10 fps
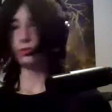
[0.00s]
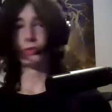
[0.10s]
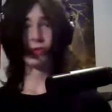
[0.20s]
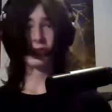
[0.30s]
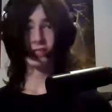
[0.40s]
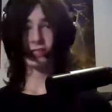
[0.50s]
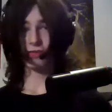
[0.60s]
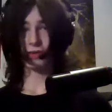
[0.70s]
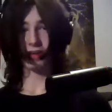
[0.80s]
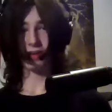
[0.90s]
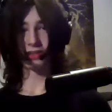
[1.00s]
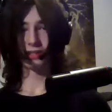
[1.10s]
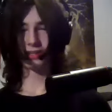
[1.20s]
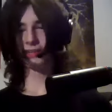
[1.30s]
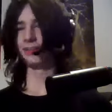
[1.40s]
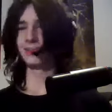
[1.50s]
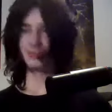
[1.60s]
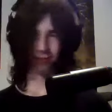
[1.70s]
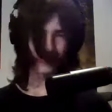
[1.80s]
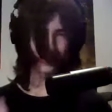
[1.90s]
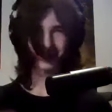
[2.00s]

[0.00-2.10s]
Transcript: do you like Suffocation? Well,